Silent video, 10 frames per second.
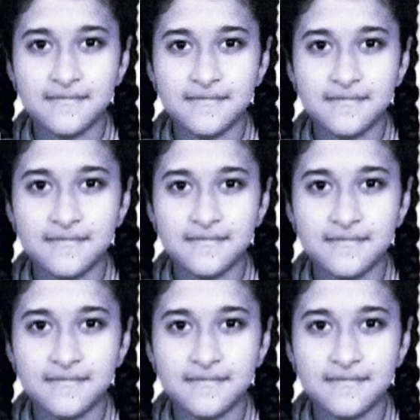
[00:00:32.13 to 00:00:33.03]

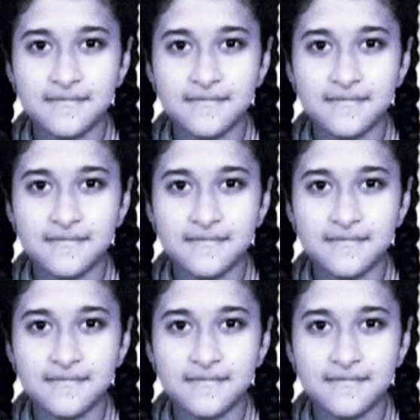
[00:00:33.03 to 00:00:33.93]

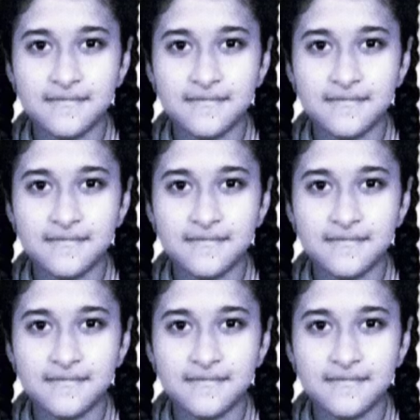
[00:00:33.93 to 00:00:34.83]

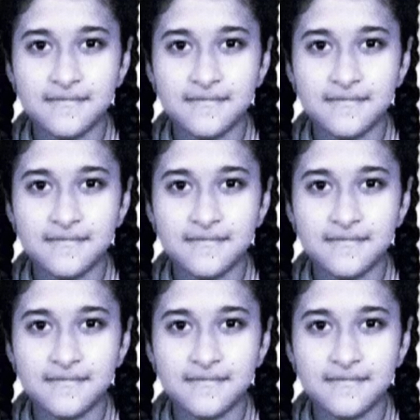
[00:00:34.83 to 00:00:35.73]

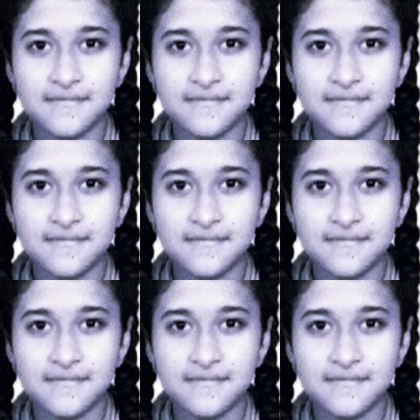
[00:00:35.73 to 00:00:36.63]

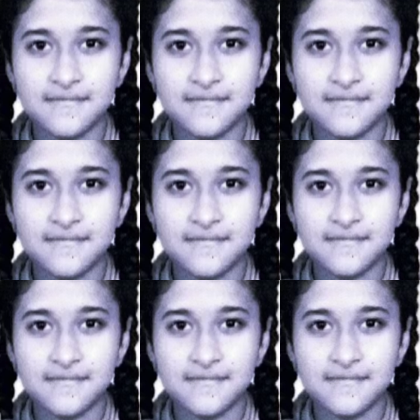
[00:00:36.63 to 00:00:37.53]

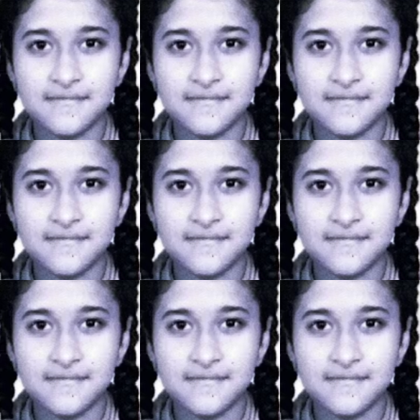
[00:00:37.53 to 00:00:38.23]
The face doesn't move, so there is nothing to read.